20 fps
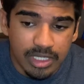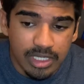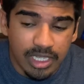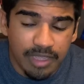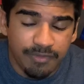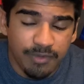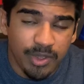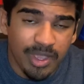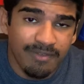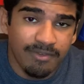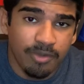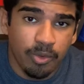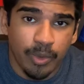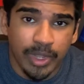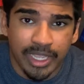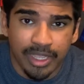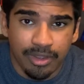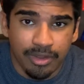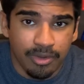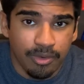if you have a
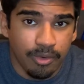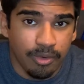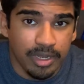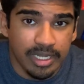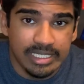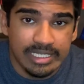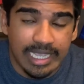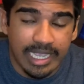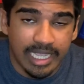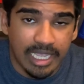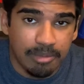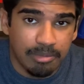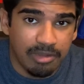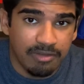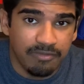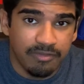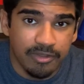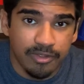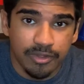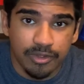winger or an attacking
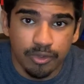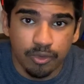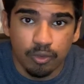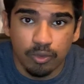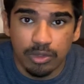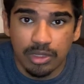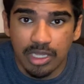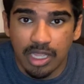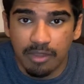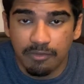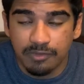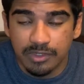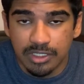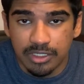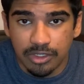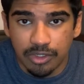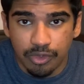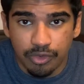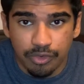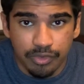midfielder who loves to
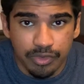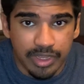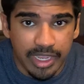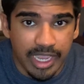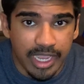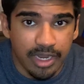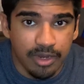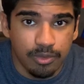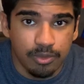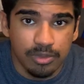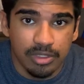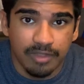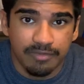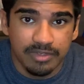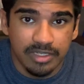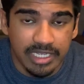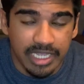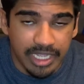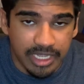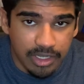create, who loves
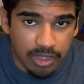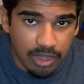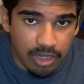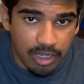to take